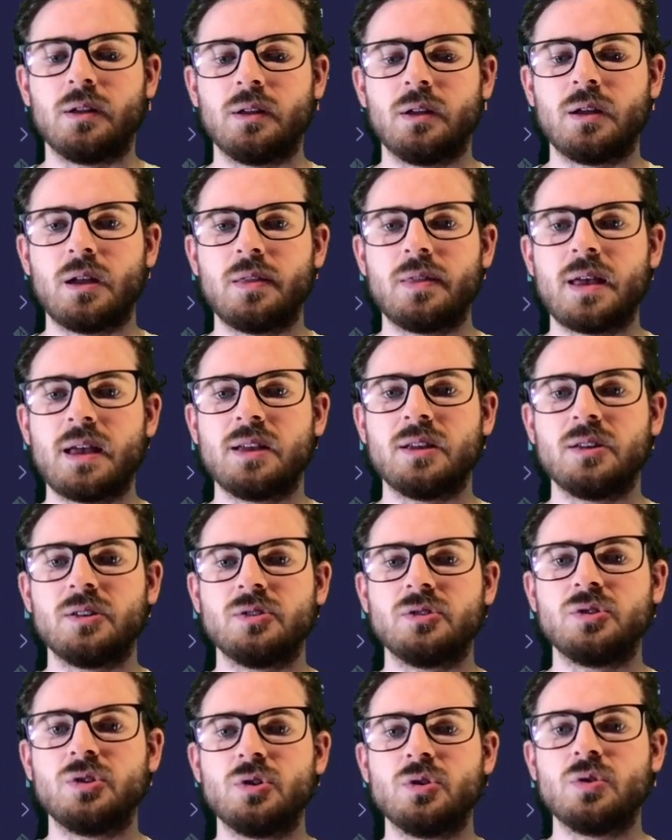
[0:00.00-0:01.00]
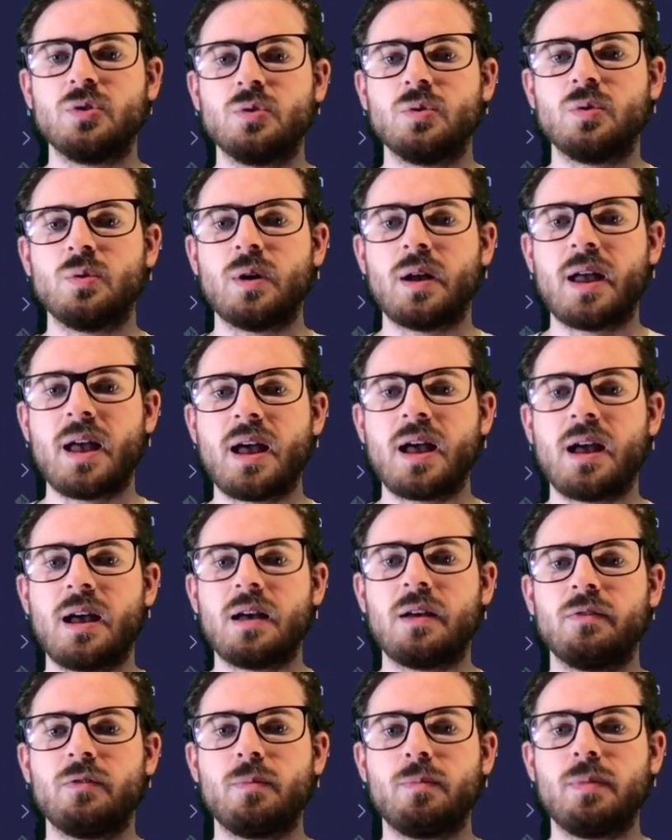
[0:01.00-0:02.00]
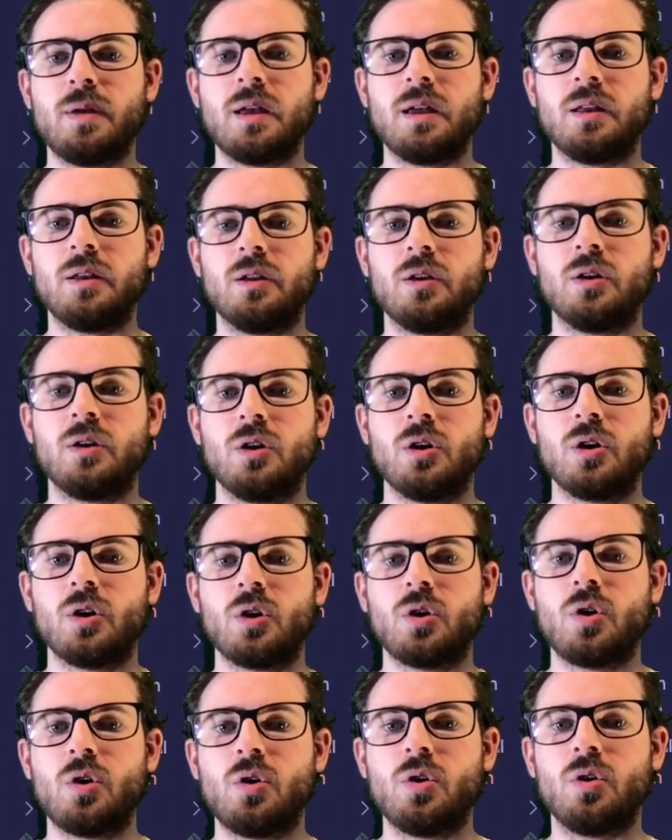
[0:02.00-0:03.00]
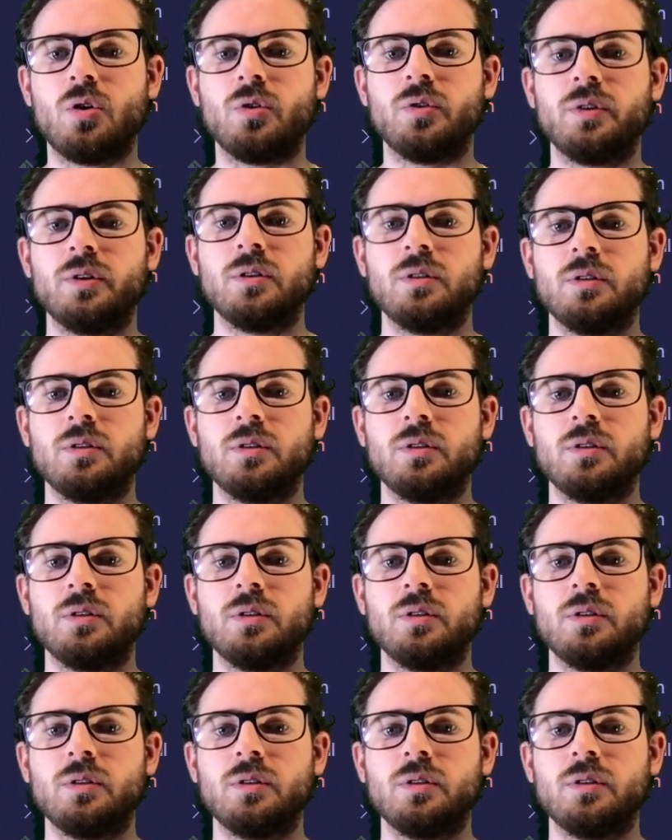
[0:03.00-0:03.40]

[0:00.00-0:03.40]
and that is to have been called.